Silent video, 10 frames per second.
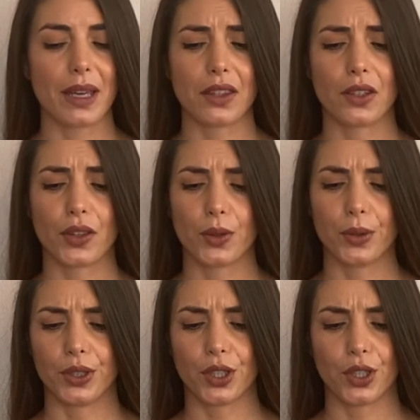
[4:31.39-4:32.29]
I think they're
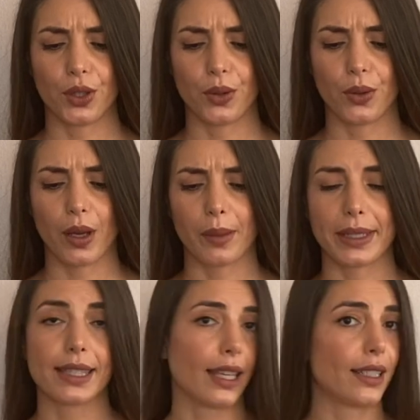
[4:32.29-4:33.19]
really cute. I'm
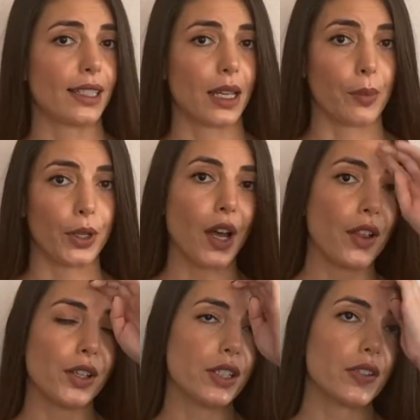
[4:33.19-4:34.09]
excited to get more
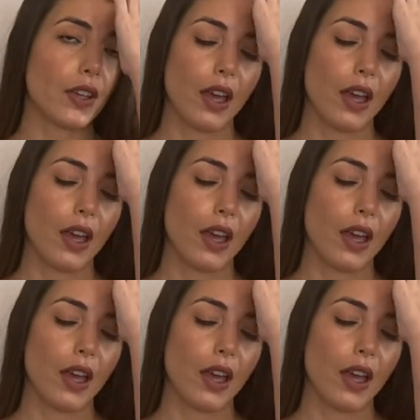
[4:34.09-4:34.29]
colors.